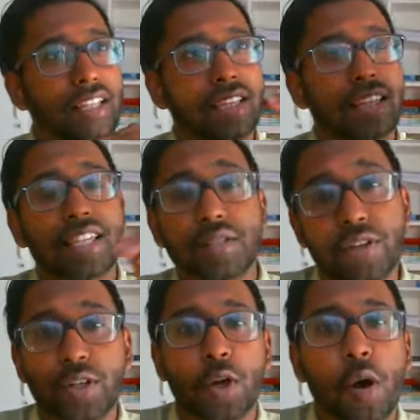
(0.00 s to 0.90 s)
this
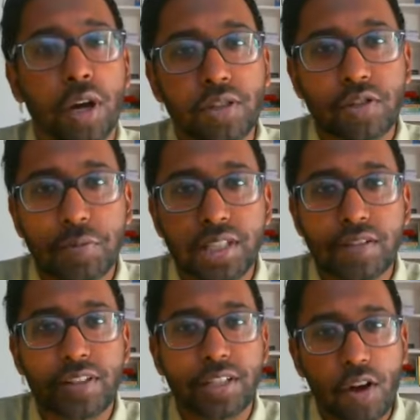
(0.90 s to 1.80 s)
video, I want to
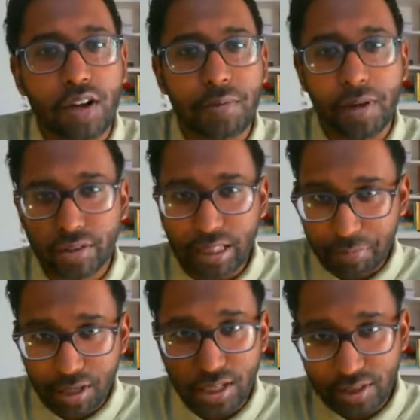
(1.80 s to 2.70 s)
specifically talk about the
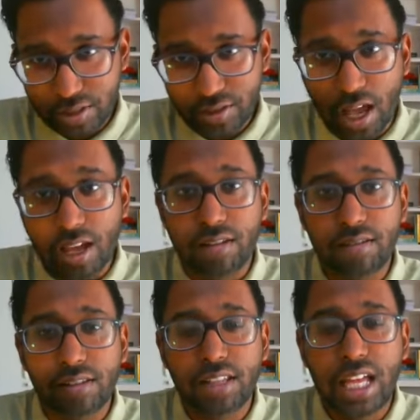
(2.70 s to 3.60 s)
Mars
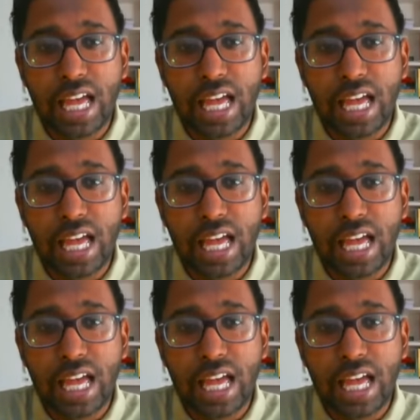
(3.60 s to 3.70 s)
cycle